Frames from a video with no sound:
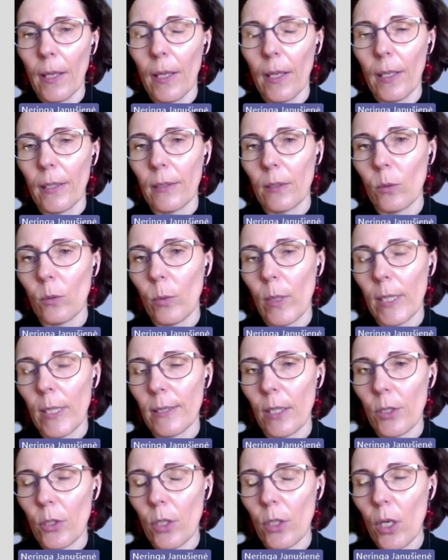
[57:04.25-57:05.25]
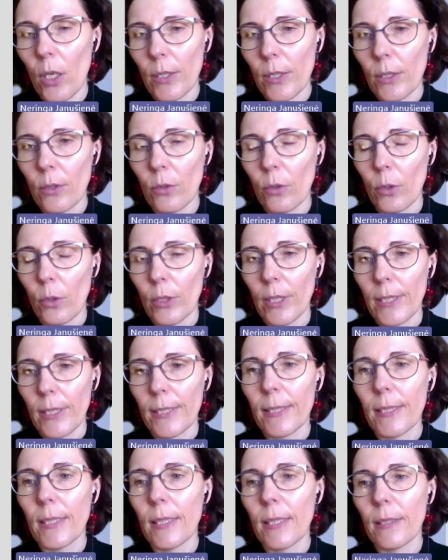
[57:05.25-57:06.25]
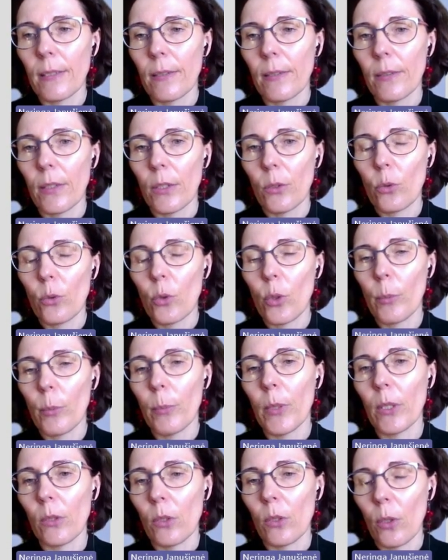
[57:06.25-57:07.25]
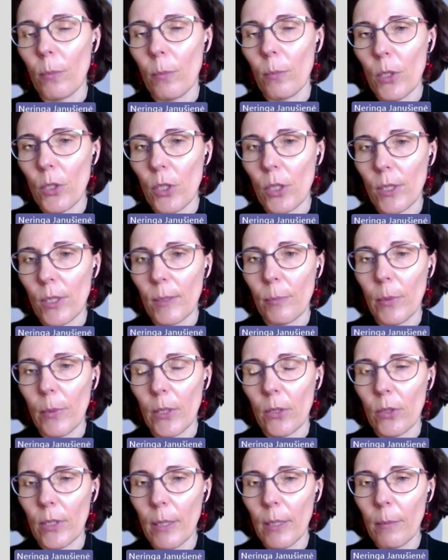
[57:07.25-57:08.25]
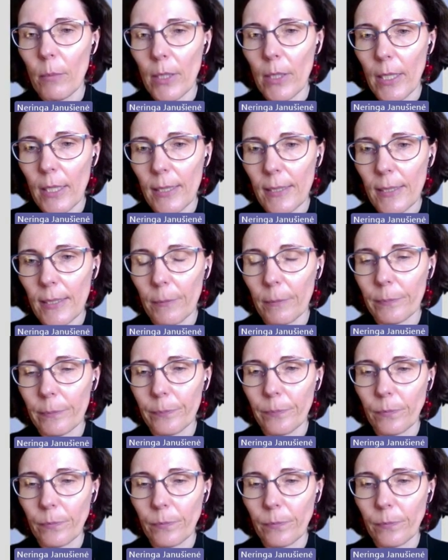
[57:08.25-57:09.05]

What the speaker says: and where such costs do not exceed the European Commission's per diem rates.